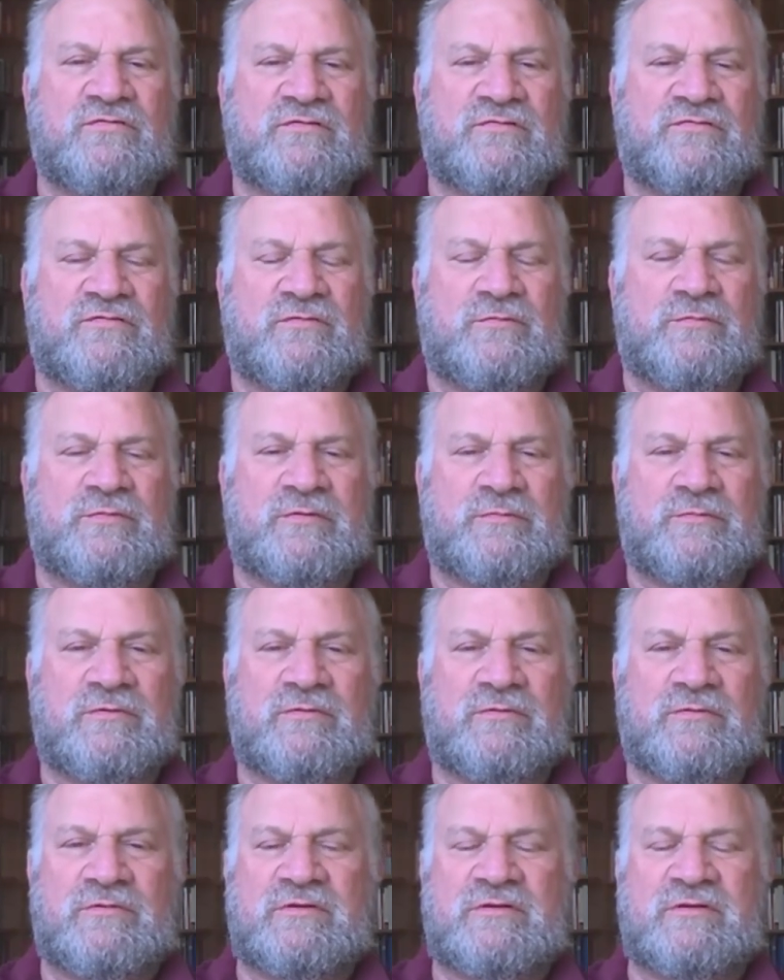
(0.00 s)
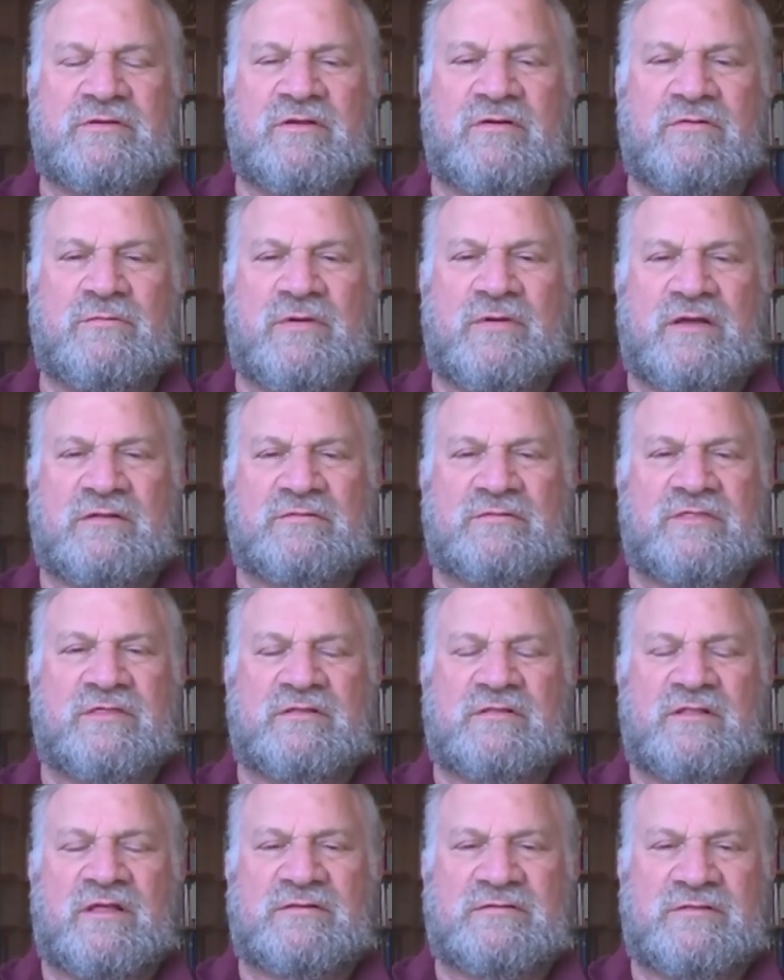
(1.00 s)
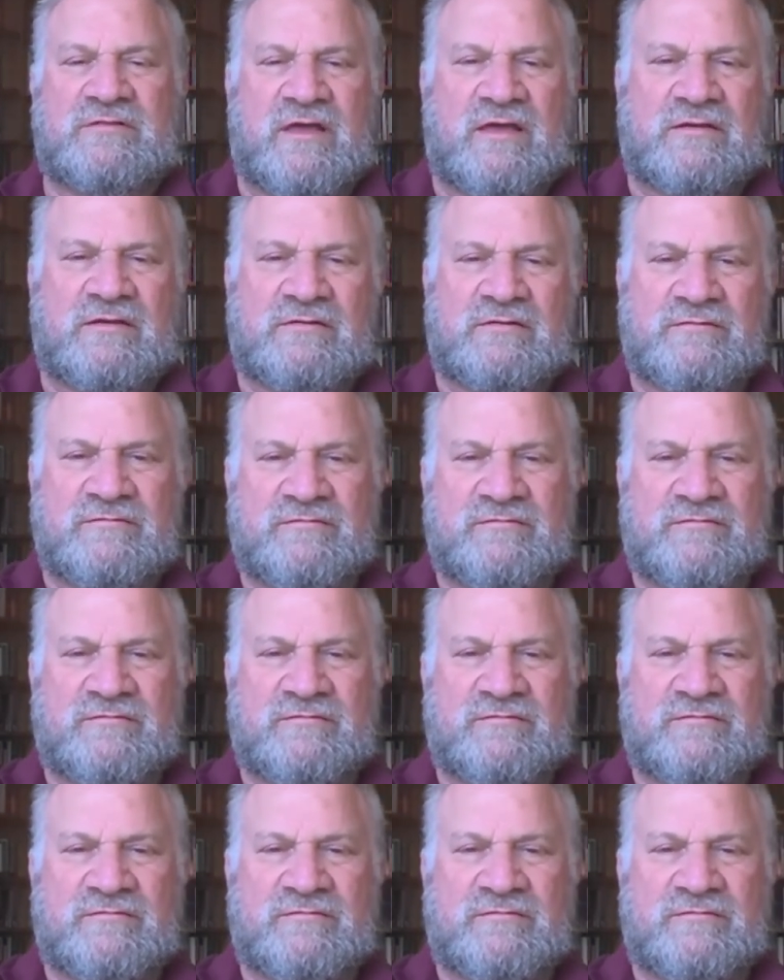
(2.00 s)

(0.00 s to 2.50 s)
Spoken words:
and a few people we didn't know about think like that.